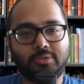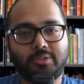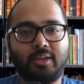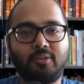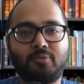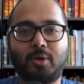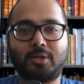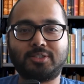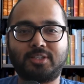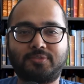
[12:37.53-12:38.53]
Thank you for
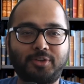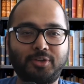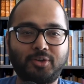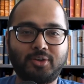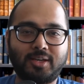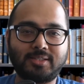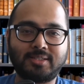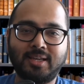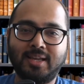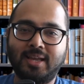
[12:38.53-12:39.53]
watching this video, guys.
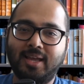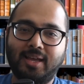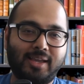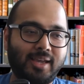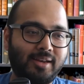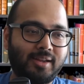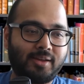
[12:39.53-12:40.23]
Again,